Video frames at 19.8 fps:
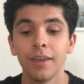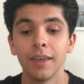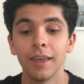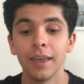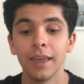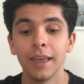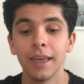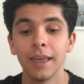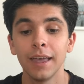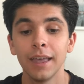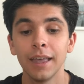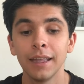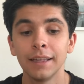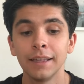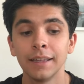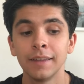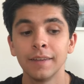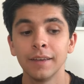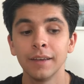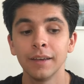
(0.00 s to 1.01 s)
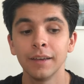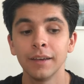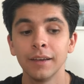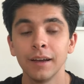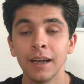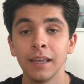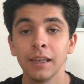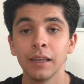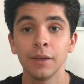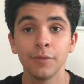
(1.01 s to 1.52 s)
and uh,
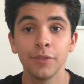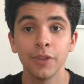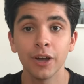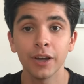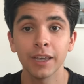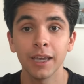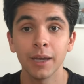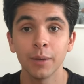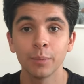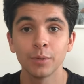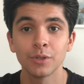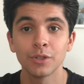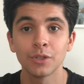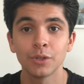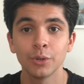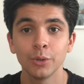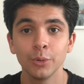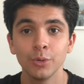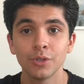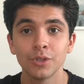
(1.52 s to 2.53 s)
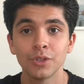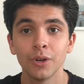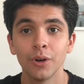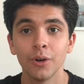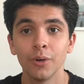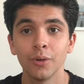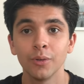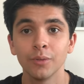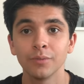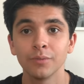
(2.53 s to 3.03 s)
I lived on campus too
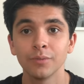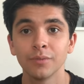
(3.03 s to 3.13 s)
so